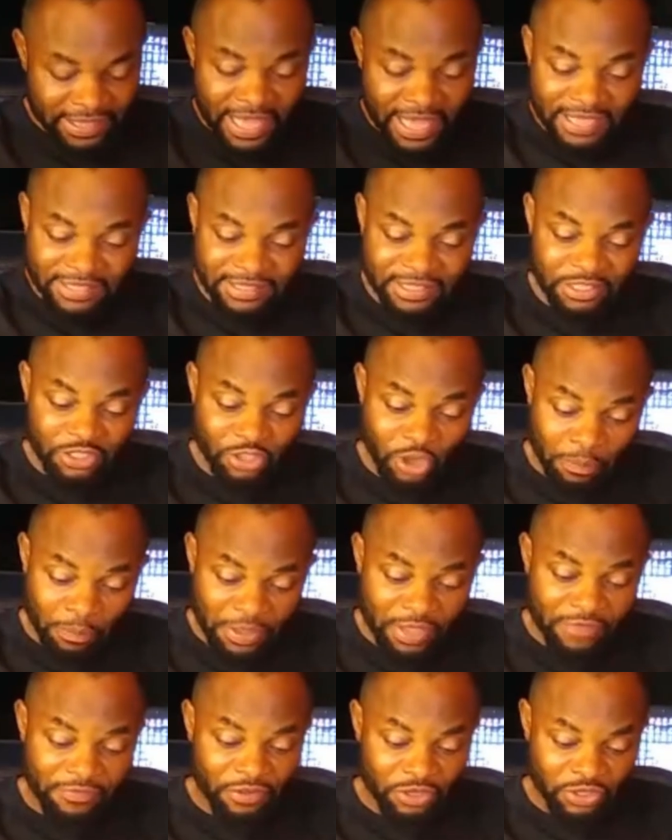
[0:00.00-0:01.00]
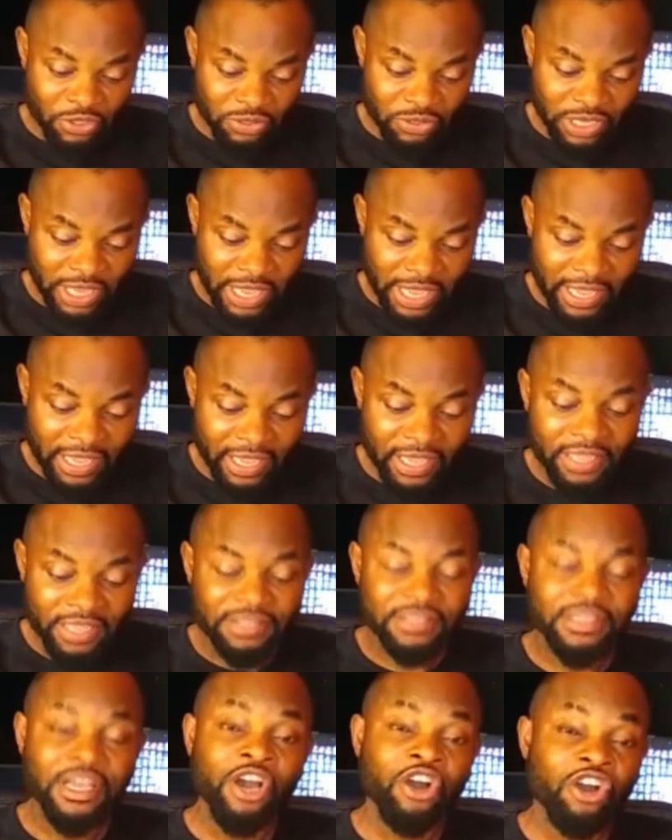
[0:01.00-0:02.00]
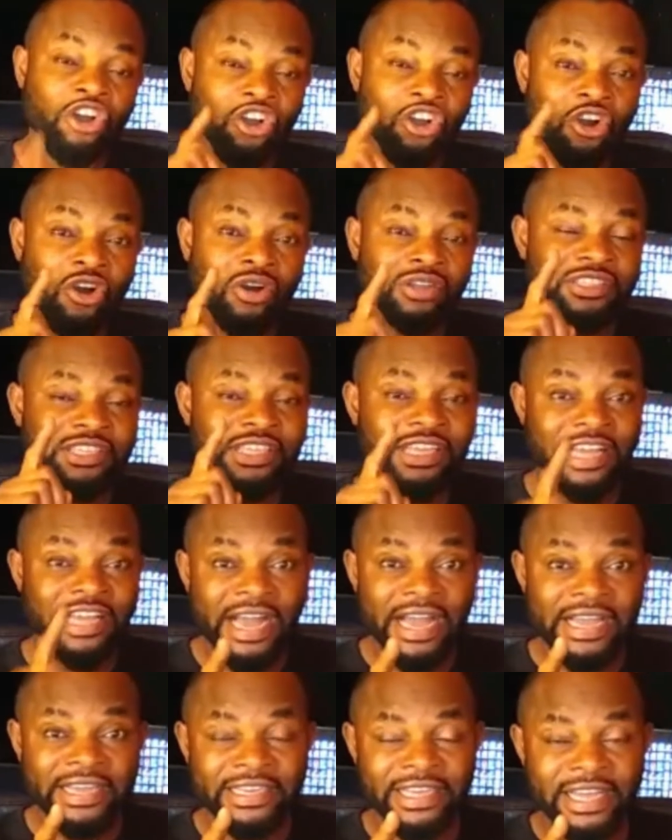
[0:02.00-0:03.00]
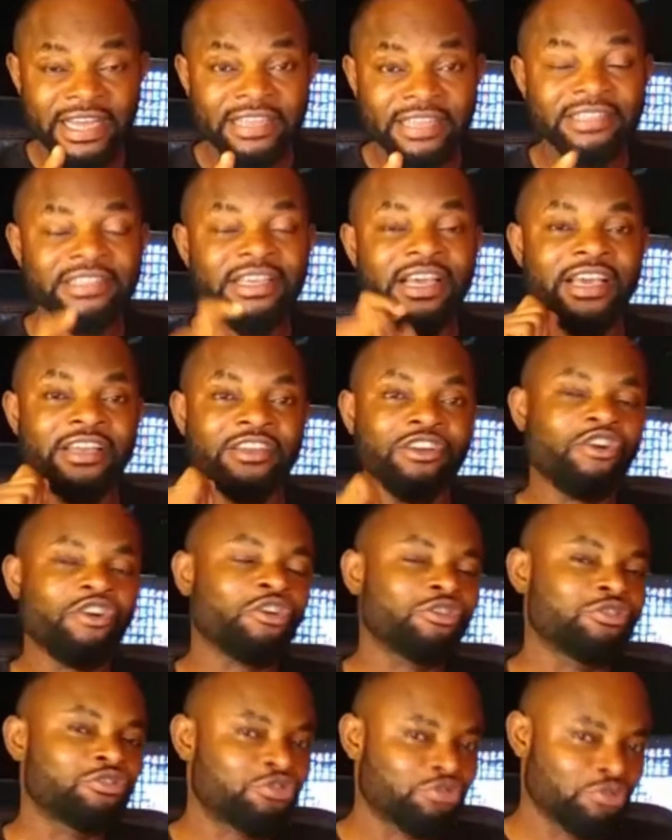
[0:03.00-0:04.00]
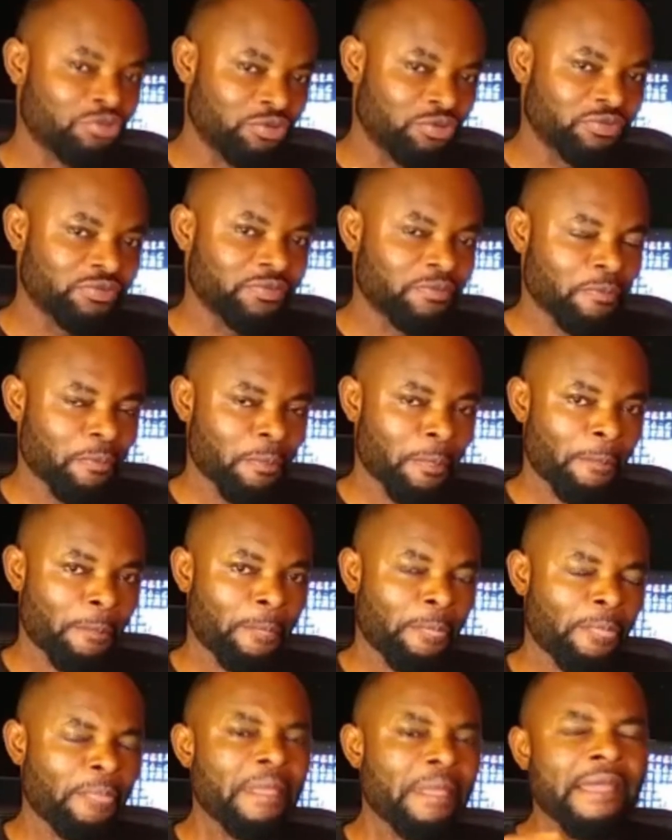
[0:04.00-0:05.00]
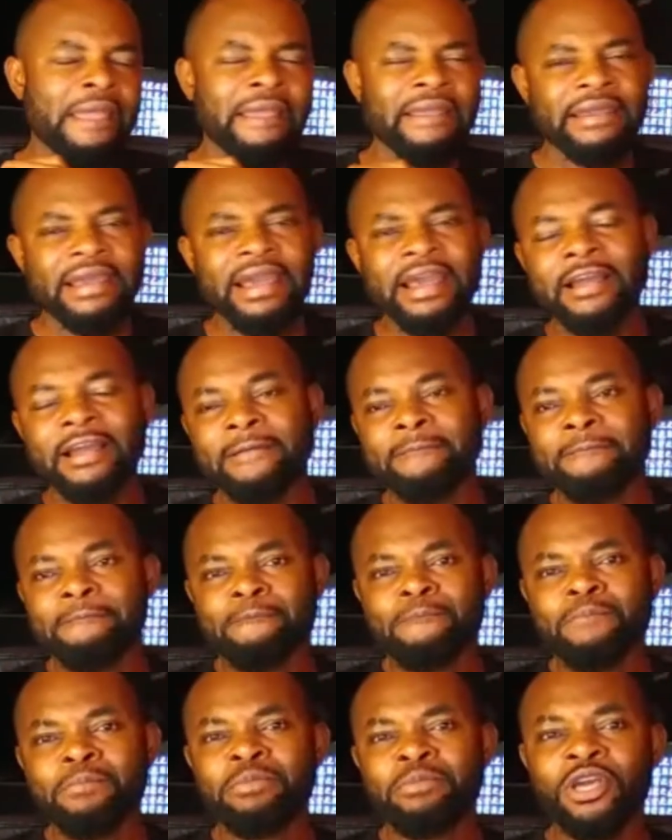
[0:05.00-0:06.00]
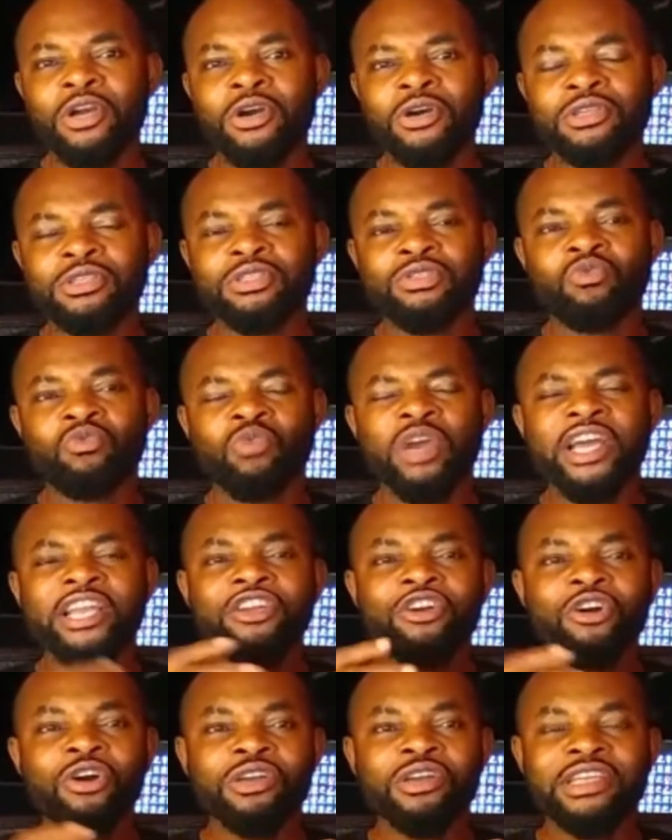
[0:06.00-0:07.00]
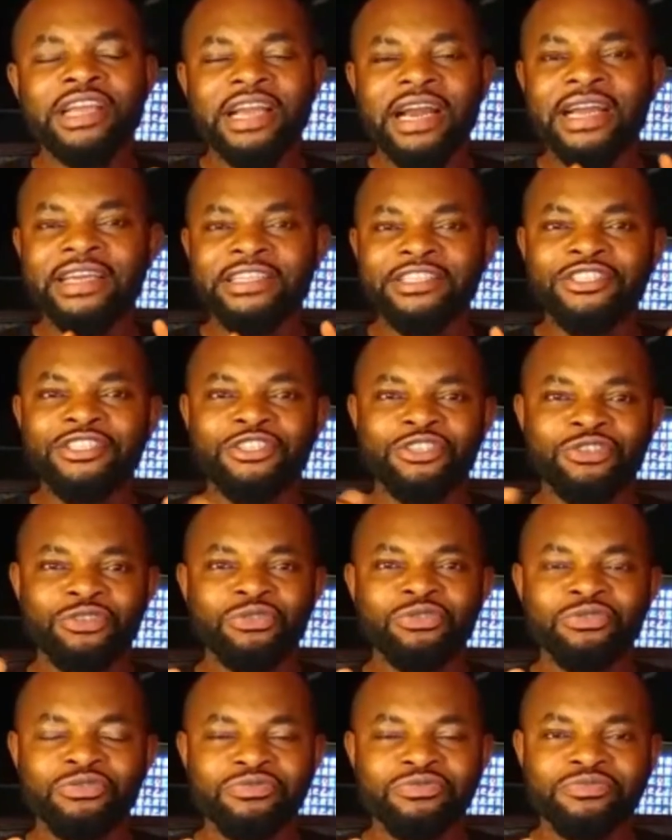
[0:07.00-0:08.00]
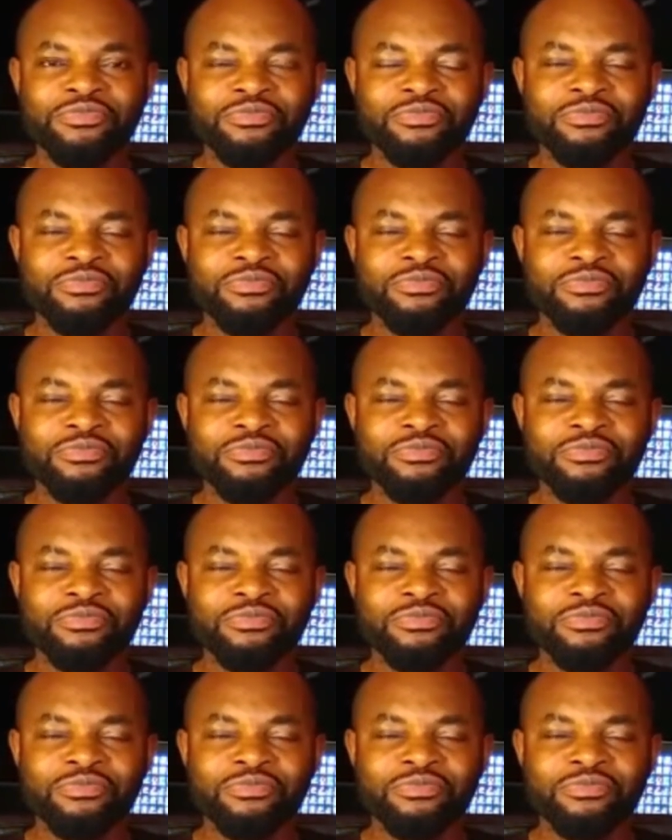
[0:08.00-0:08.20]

Yes, the topic for today is God's guidance and control. Yeah, because when God guides you,